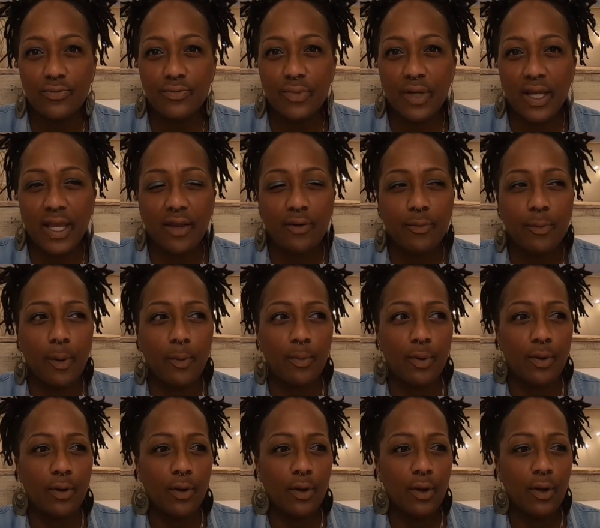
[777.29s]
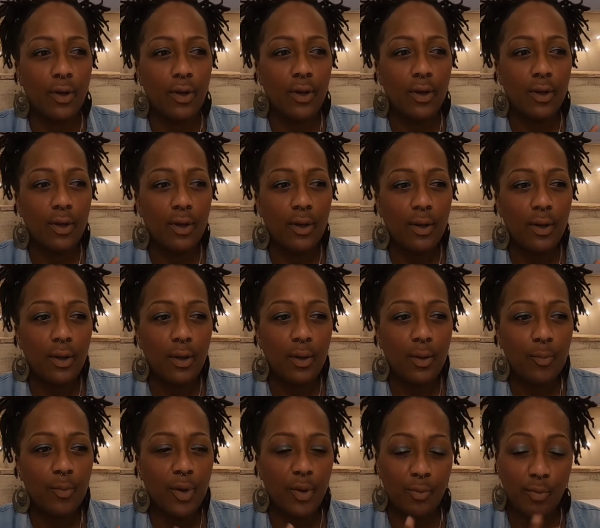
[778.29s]
I can't remember.
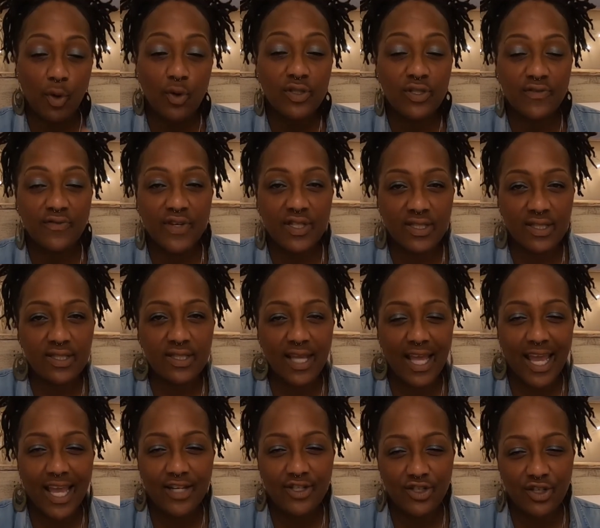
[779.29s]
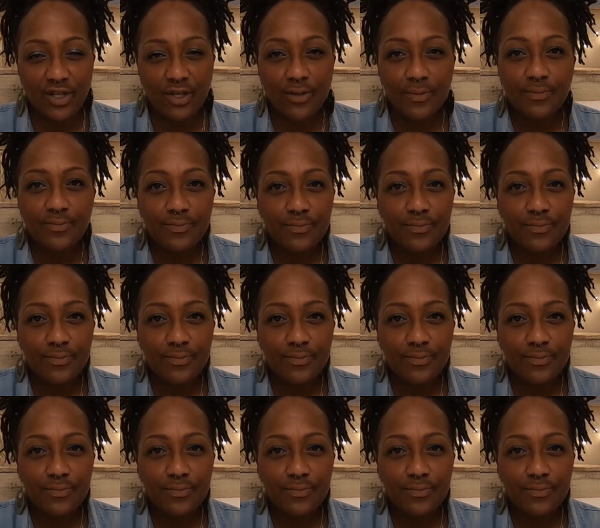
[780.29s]
But most of it's to Asia.